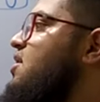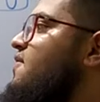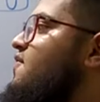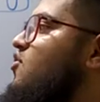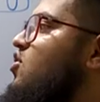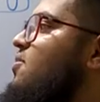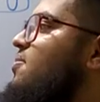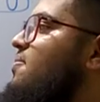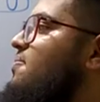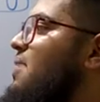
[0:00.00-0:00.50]

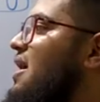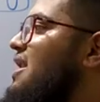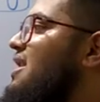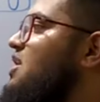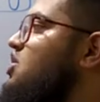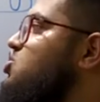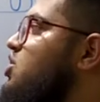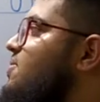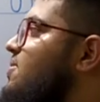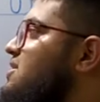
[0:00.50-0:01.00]
For
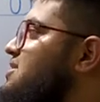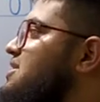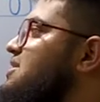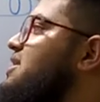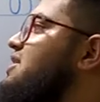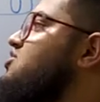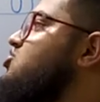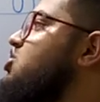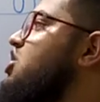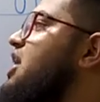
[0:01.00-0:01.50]
magnesium it's in
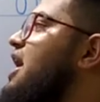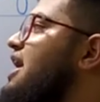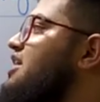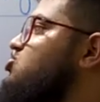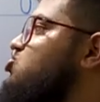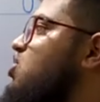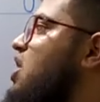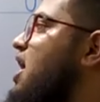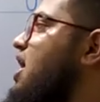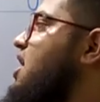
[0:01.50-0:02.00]
the
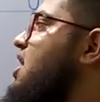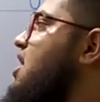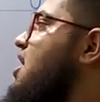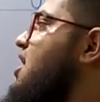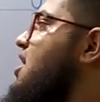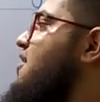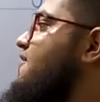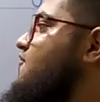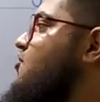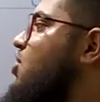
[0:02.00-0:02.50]
3s, right?
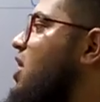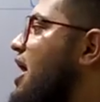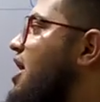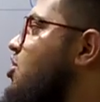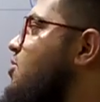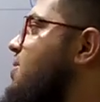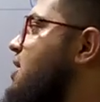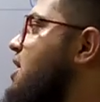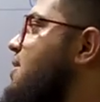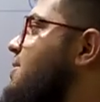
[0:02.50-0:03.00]
For
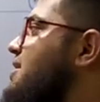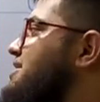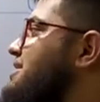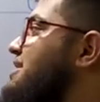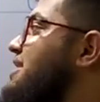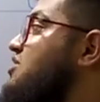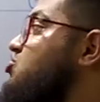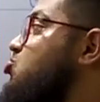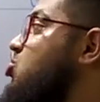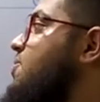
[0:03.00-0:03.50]
aluminum it's
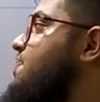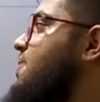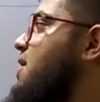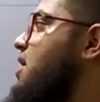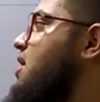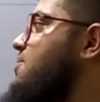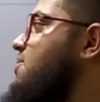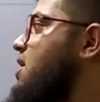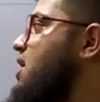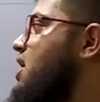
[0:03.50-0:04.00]
in the
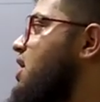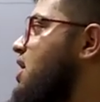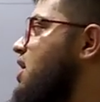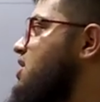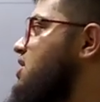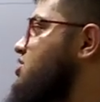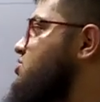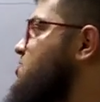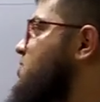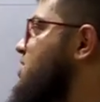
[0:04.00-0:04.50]
3p, meaning
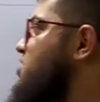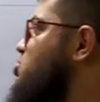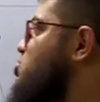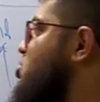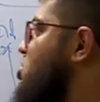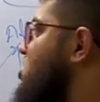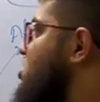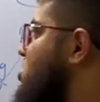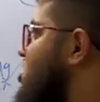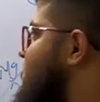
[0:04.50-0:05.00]
it is being
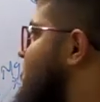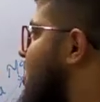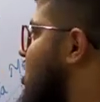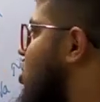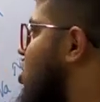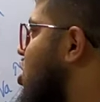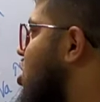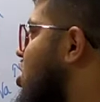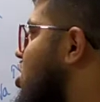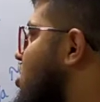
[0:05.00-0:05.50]
shielded by
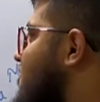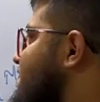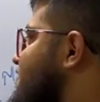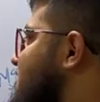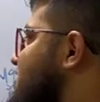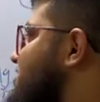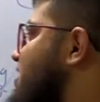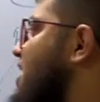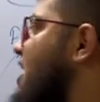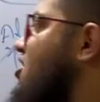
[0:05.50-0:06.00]
all of
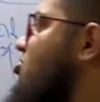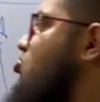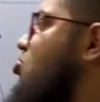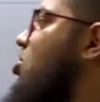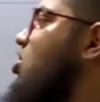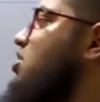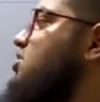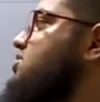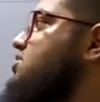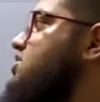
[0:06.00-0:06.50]
these
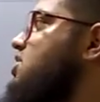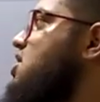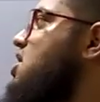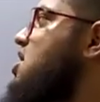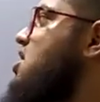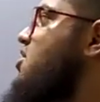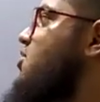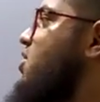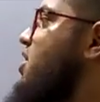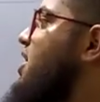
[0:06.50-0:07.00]
electrons.
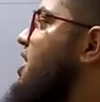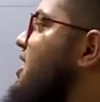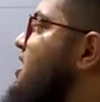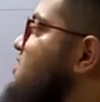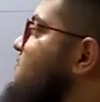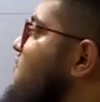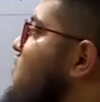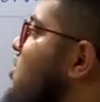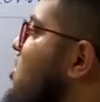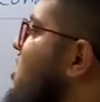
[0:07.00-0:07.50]

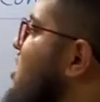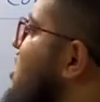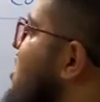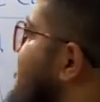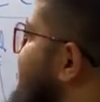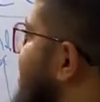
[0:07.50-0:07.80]
Whereas for